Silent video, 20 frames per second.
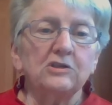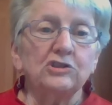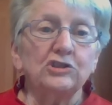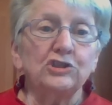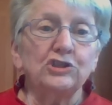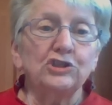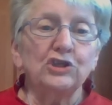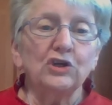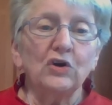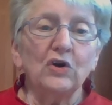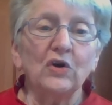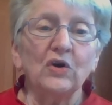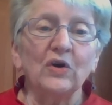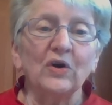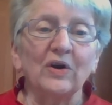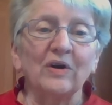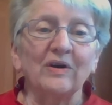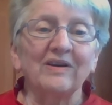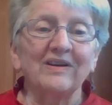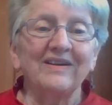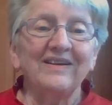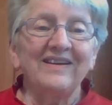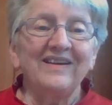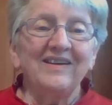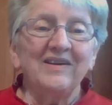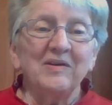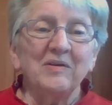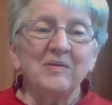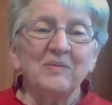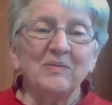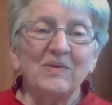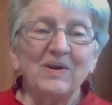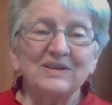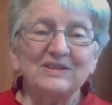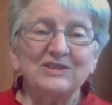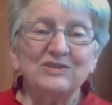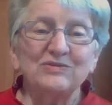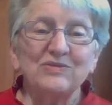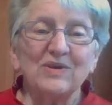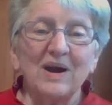Sure.
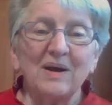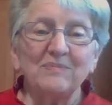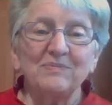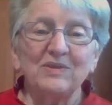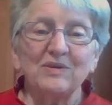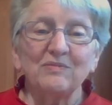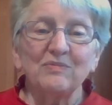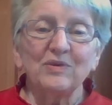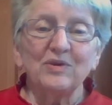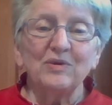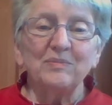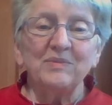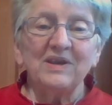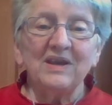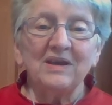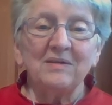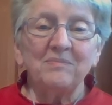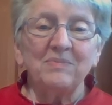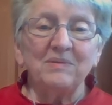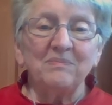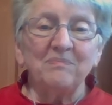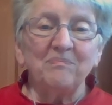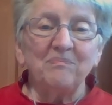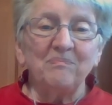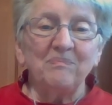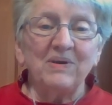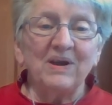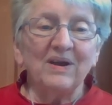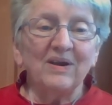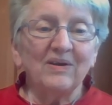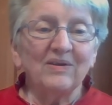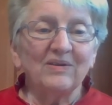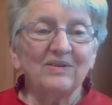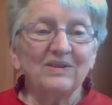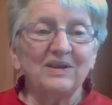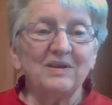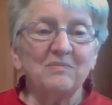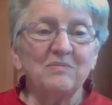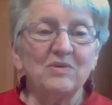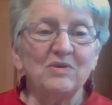Russ dropped the broom he had been
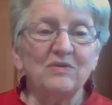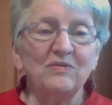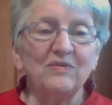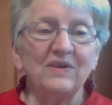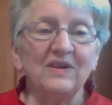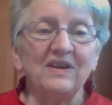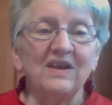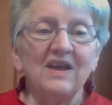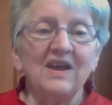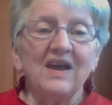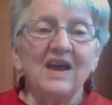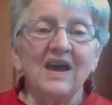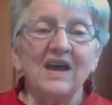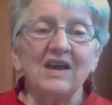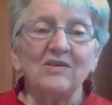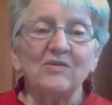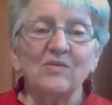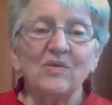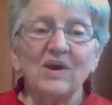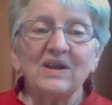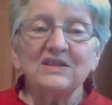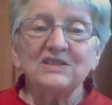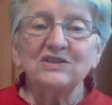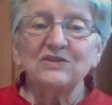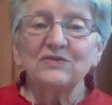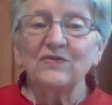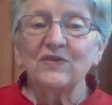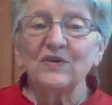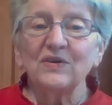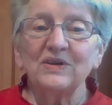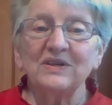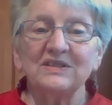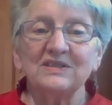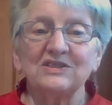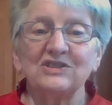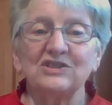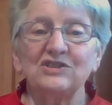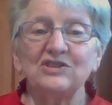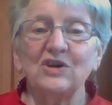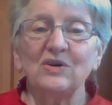barely moving and raced for
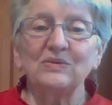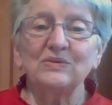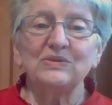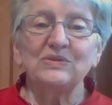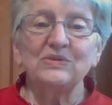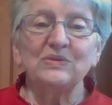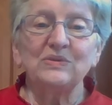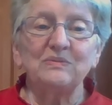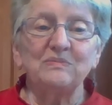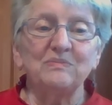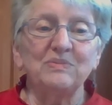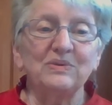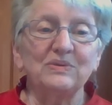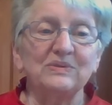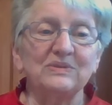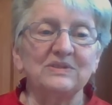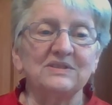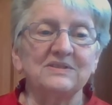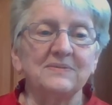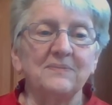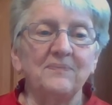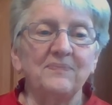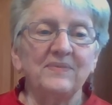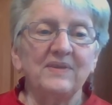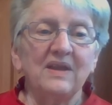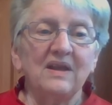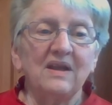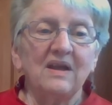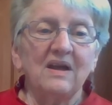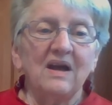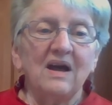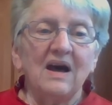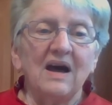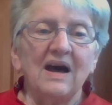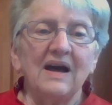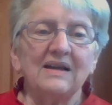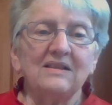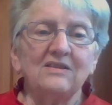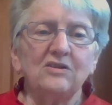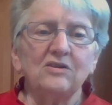his snowsuit and boots.
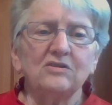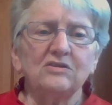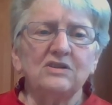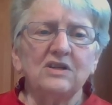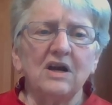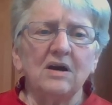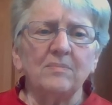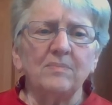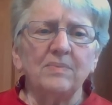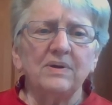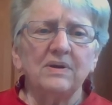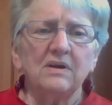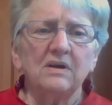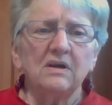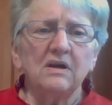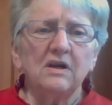I looked up.